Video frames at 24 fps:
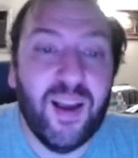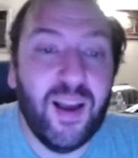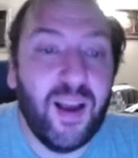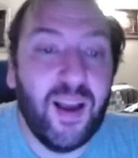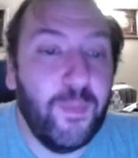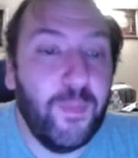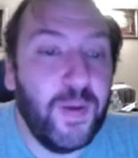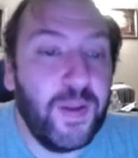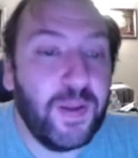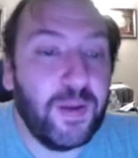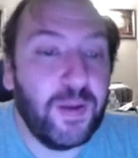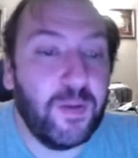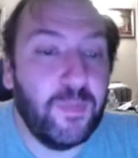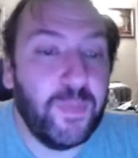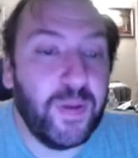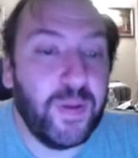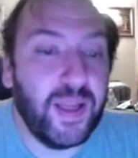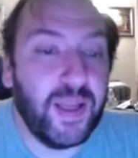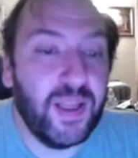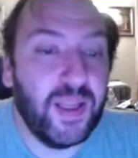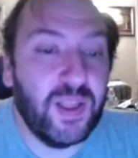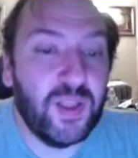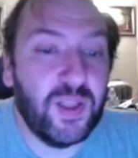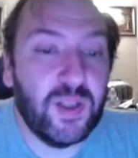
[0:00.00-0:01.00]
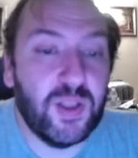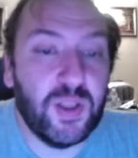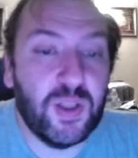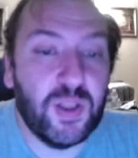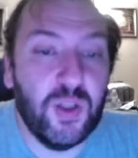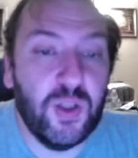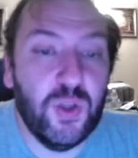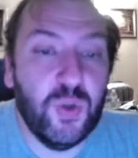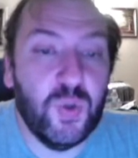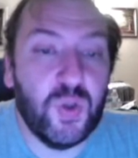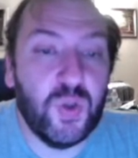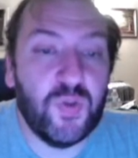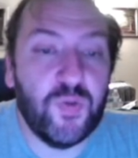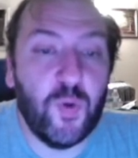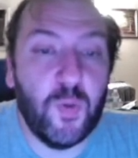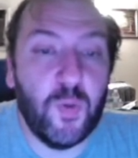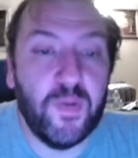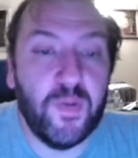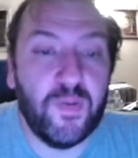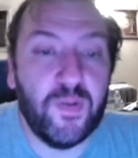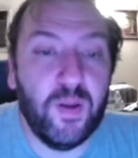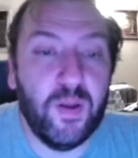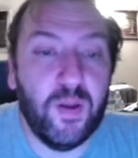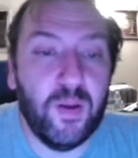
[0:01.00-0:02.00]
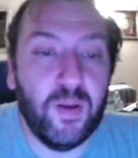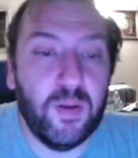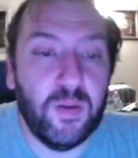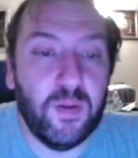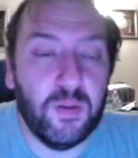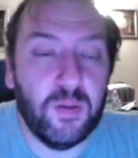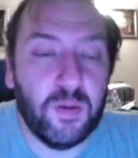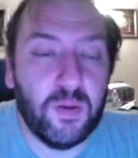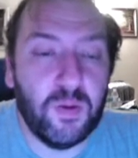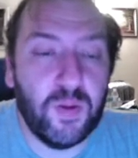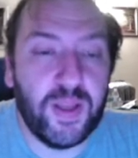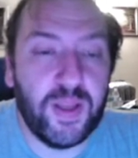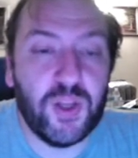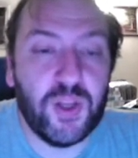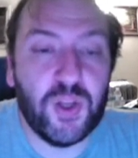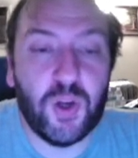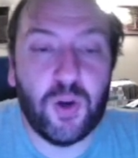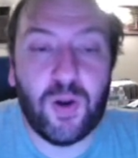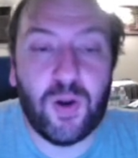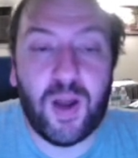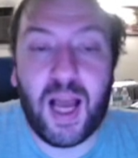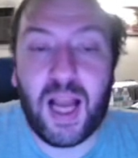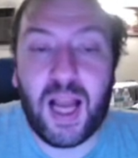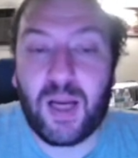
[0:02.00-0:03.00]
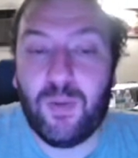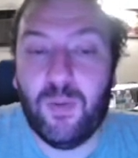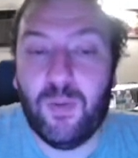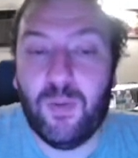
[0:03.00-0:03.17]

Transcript: Mythical Beasts, the newest form of Glacier Aqua